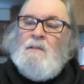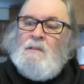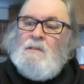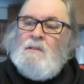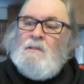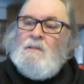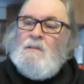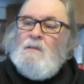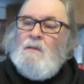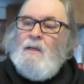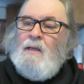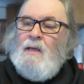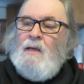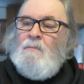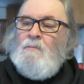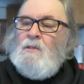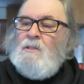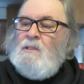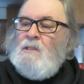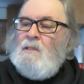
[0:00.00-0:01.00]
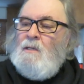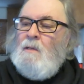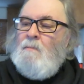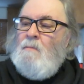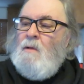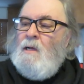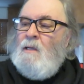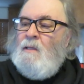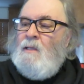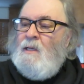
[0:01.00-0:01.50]
This is Emerson
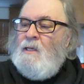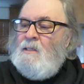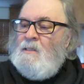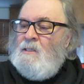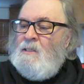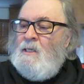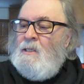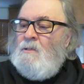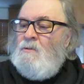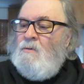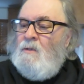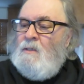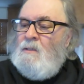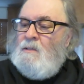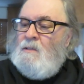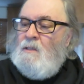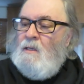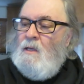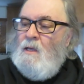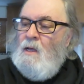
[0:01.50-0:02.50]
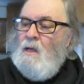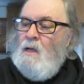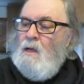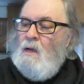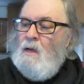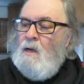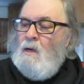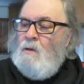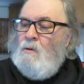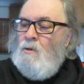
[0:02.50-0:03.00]
Among the Eccentrics,
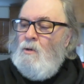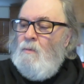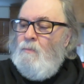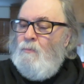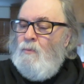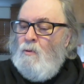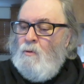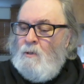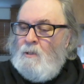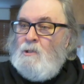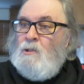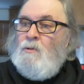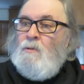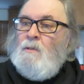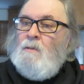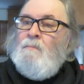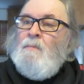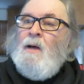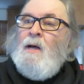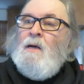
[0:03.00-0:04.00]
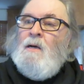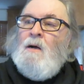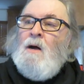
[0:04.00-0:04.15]
a group portrait by